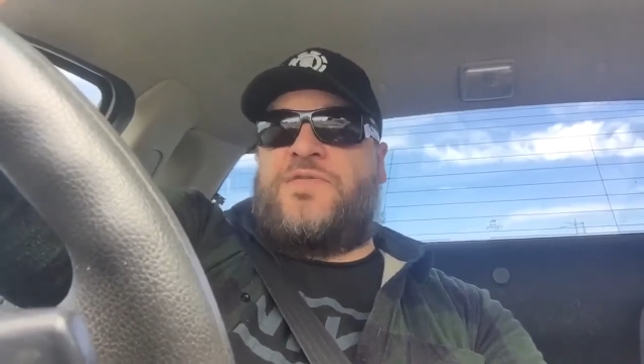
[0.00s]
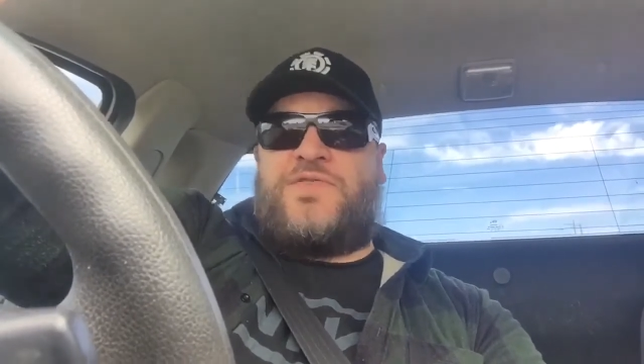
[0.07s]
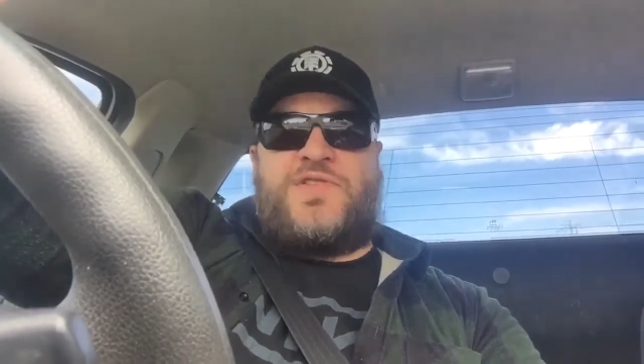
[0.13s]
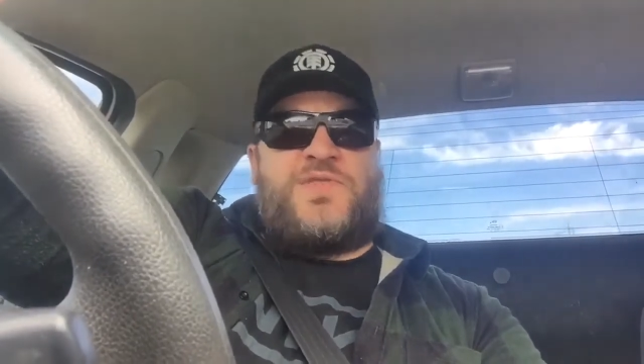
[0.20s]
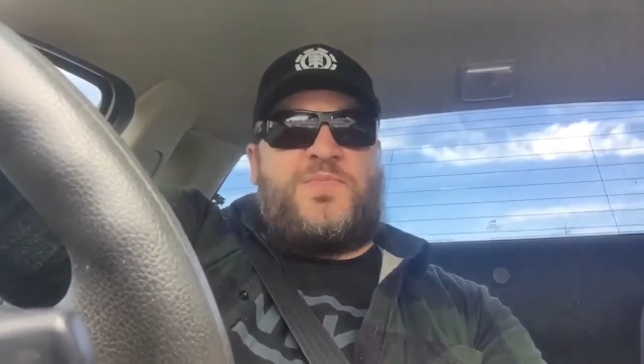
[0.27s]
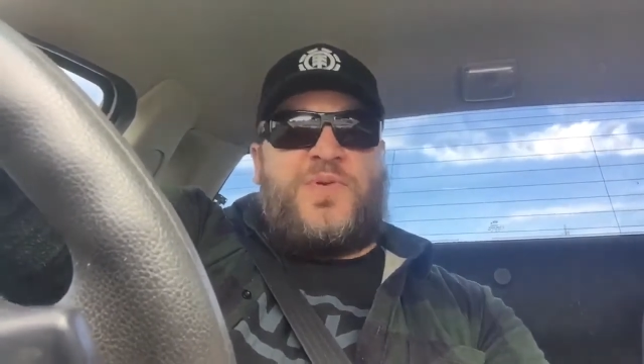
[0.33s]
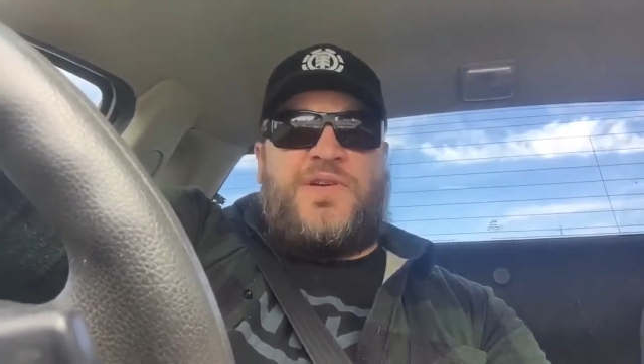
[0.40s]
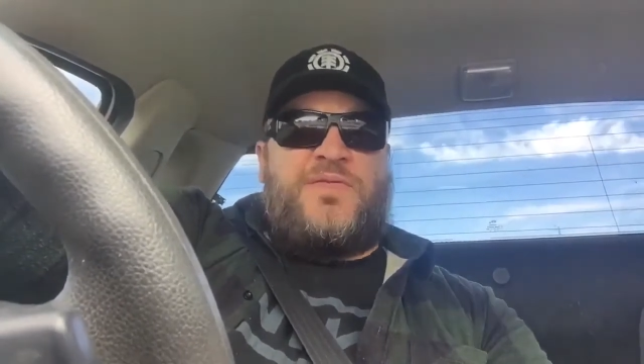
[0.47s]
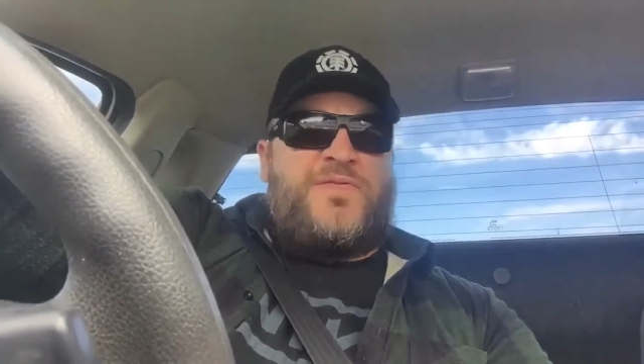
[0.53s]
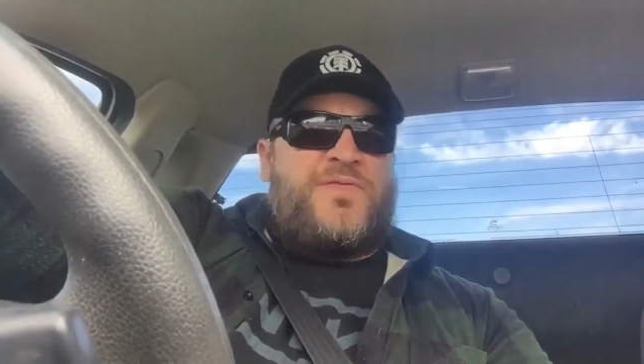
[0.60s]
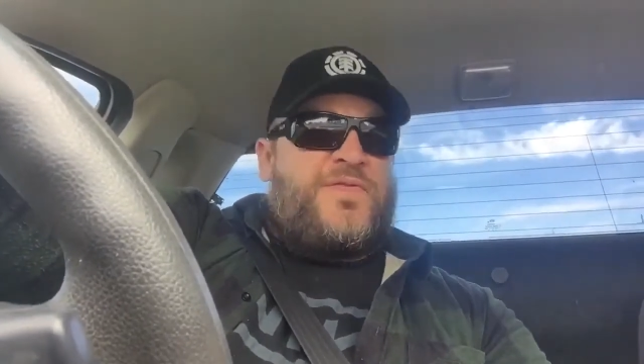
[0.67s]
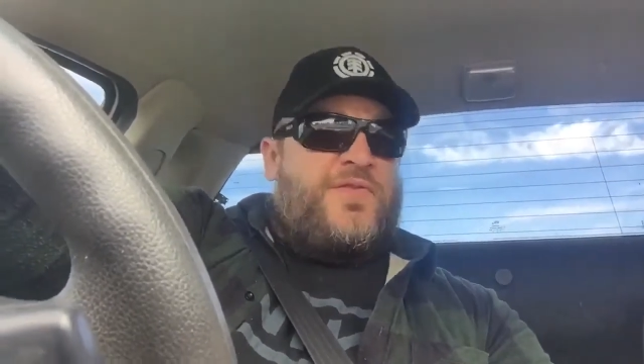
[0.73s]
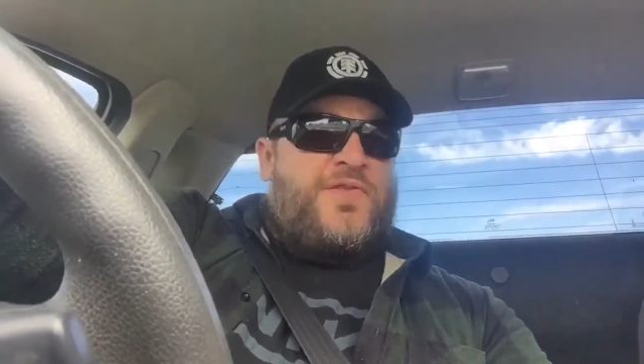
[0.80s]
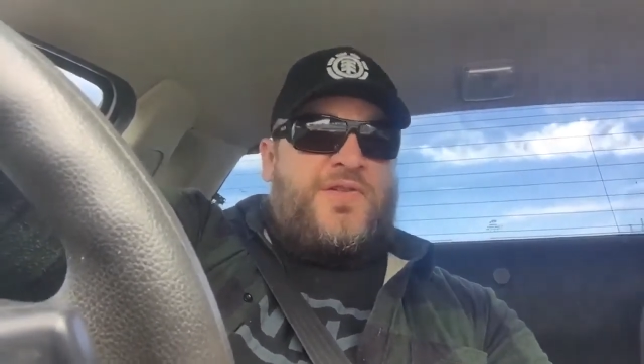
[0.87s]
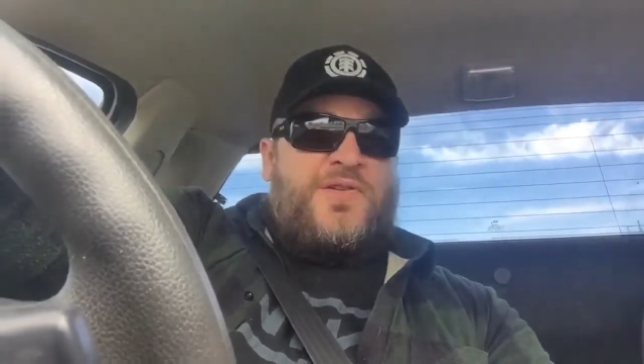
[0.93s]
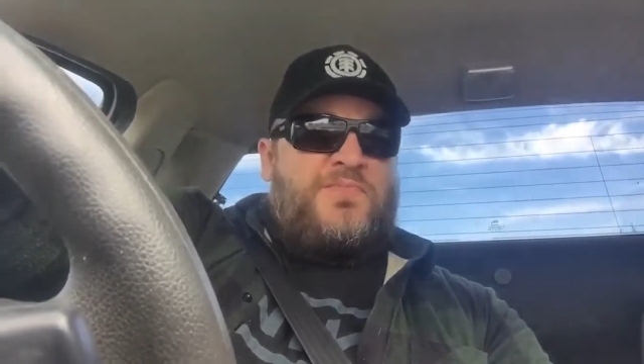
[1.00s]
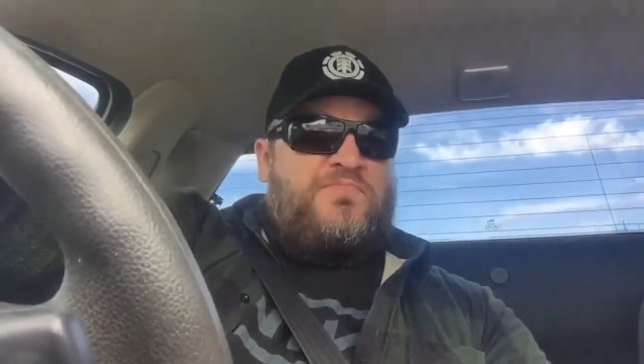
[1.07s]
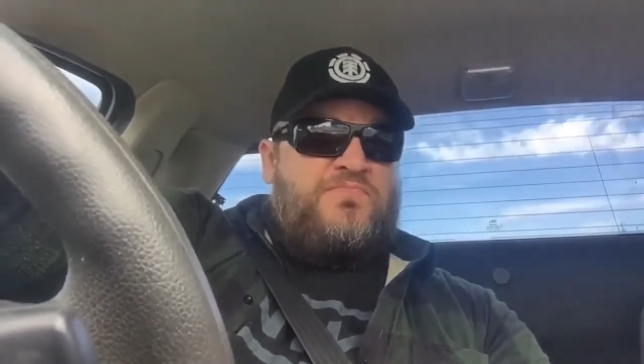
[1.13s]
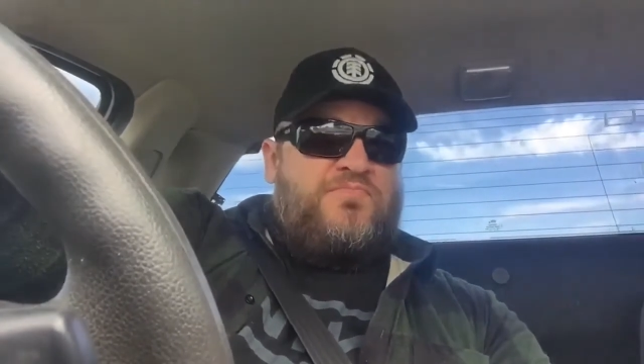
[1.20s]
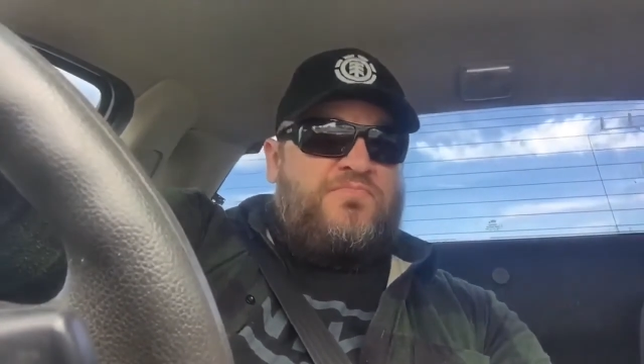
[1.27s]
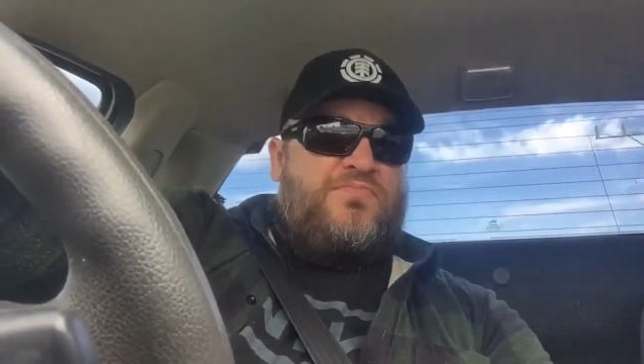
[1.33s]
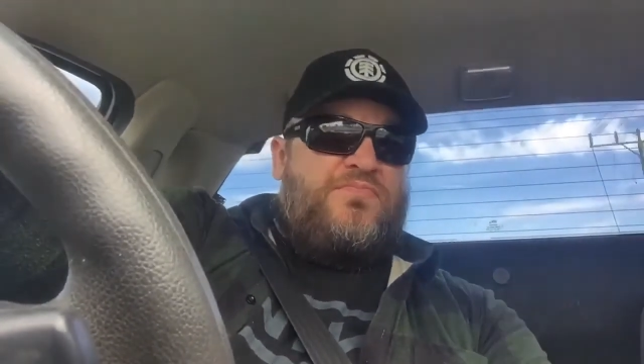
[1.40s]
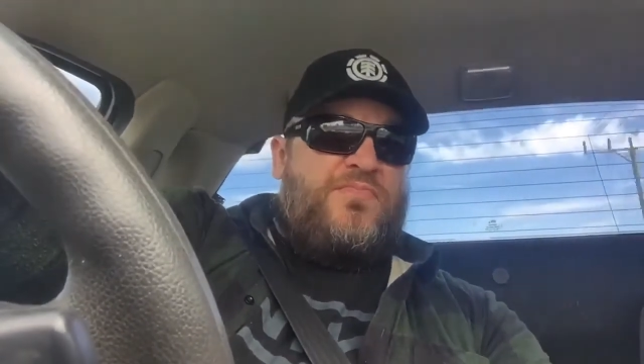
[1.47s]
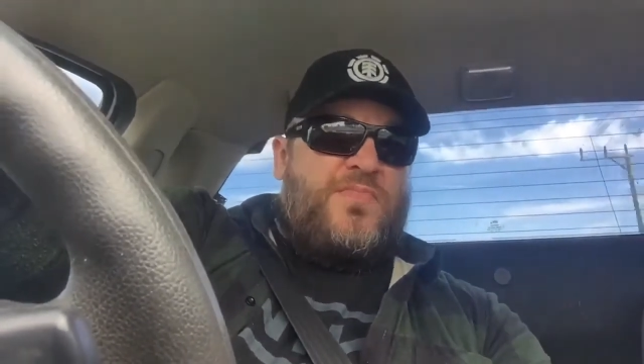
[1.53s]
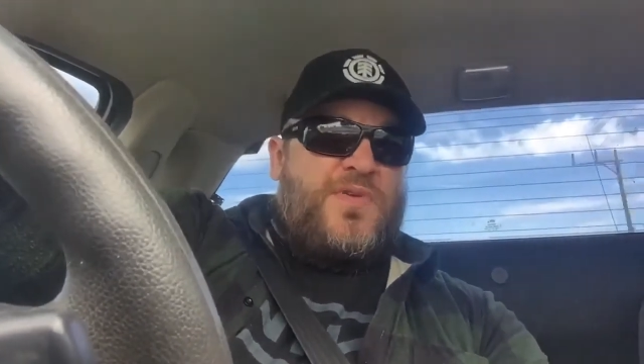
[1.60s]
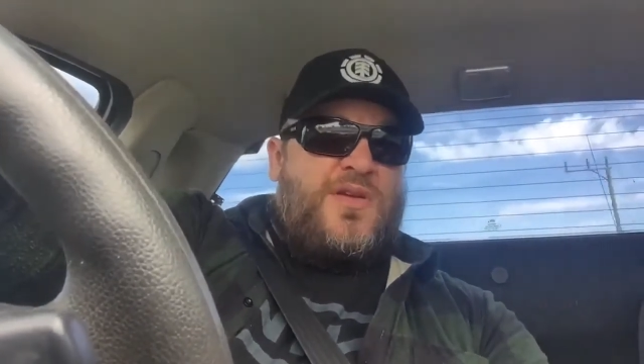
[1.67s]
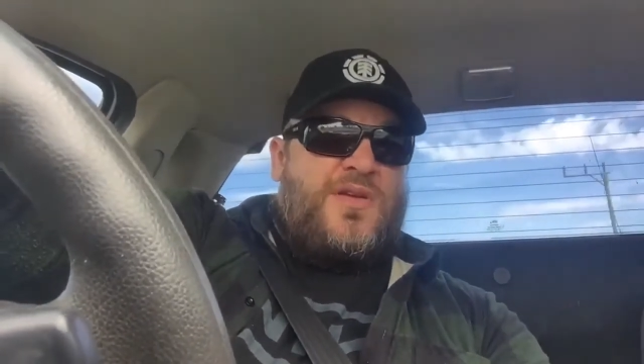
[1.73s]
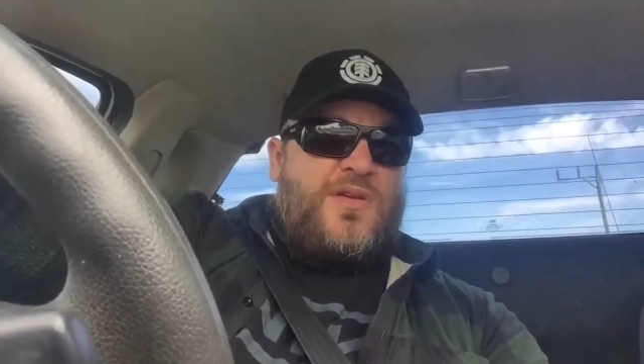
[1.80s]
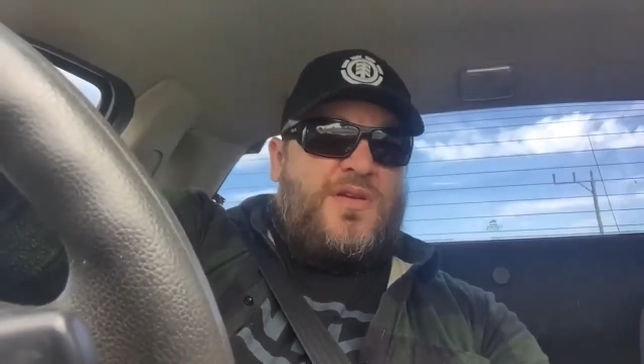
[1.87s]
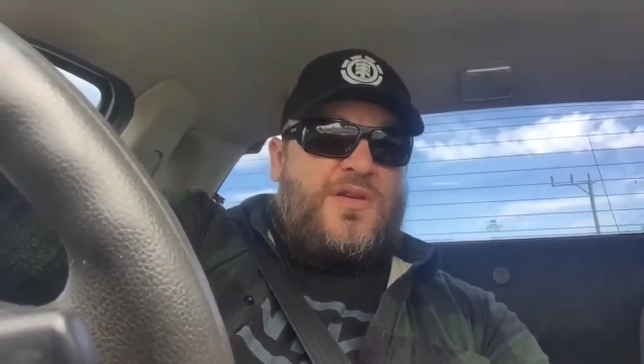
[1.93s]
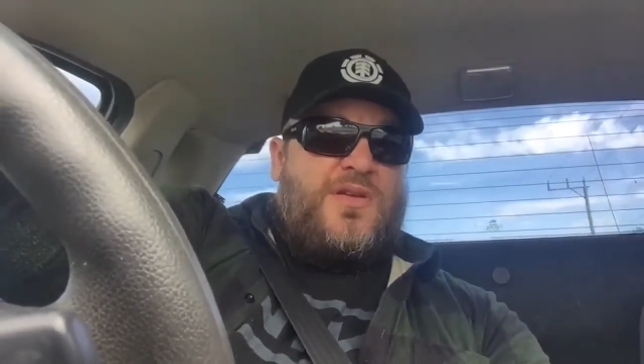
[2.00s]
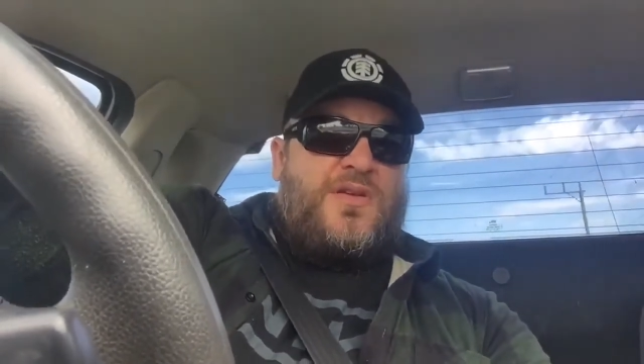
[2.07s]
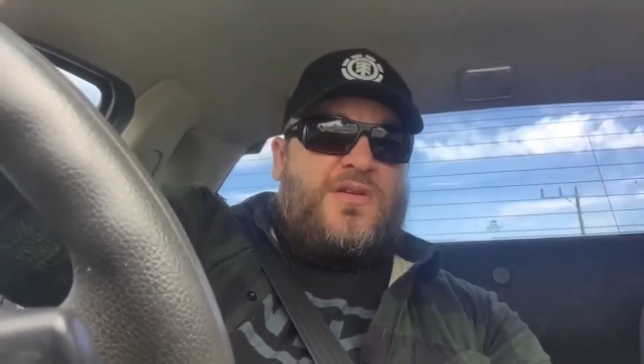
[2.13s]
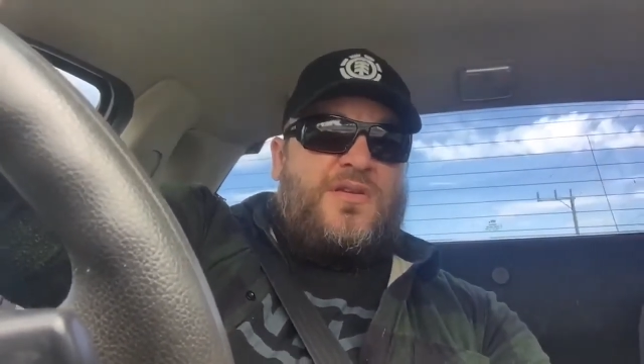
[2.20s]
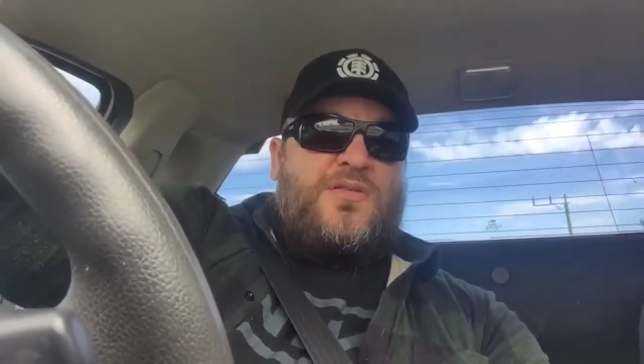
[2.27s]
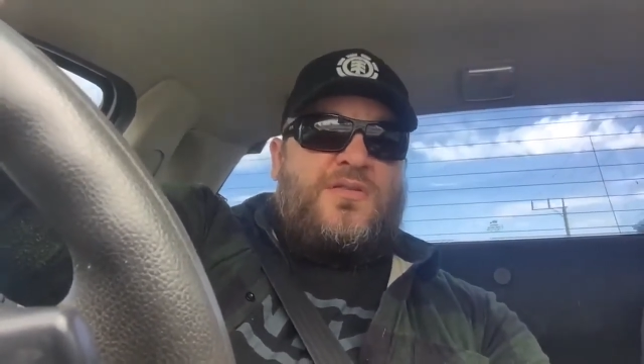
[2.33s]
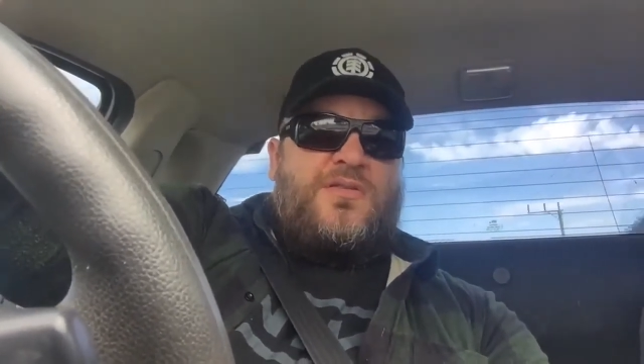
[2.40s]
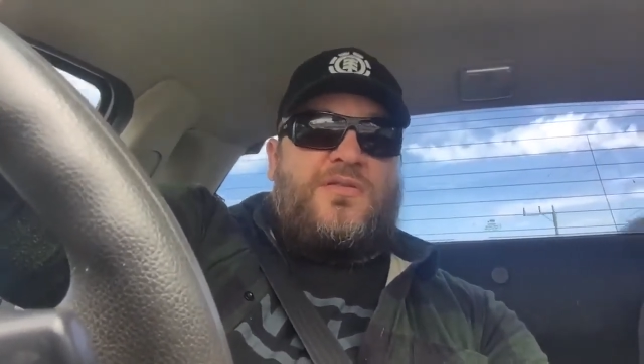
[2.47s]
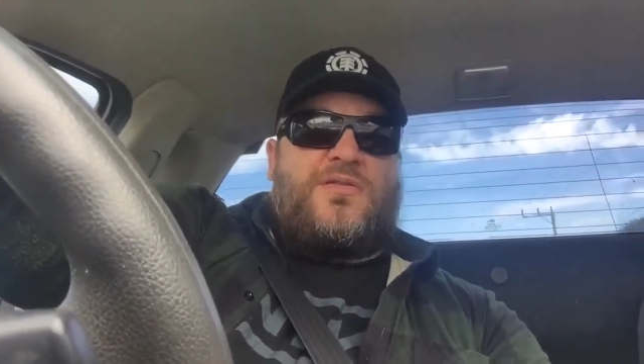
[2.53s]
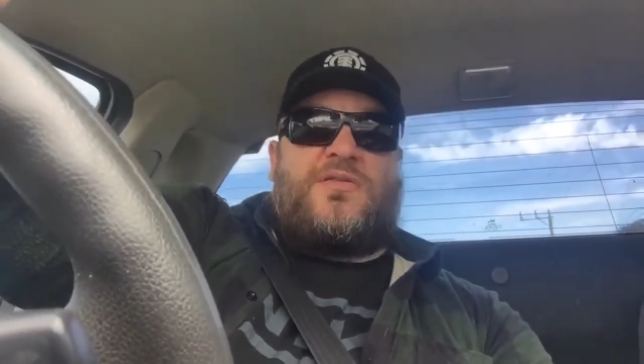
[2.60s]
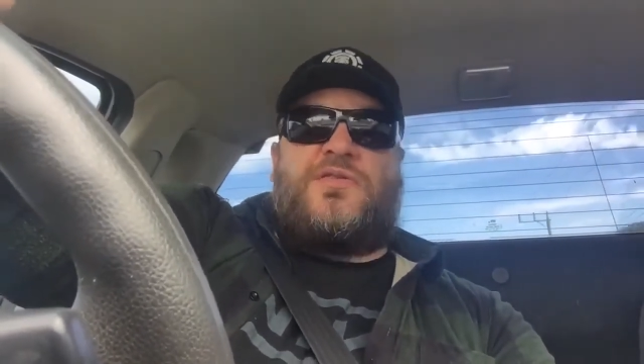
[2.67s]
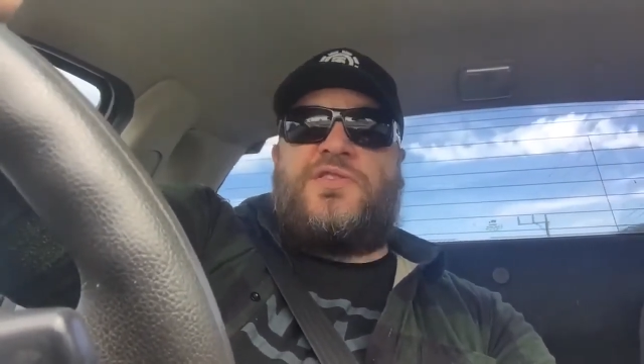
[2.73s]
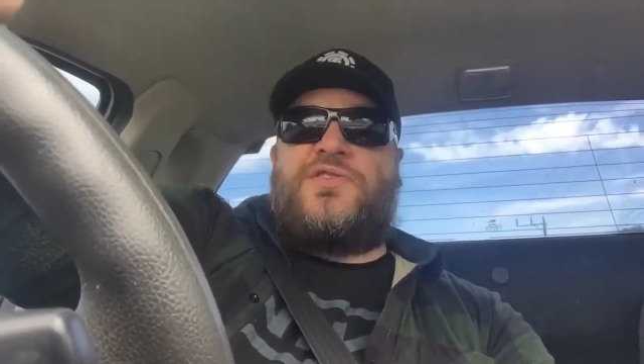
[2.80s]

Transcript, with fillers: I've just been for a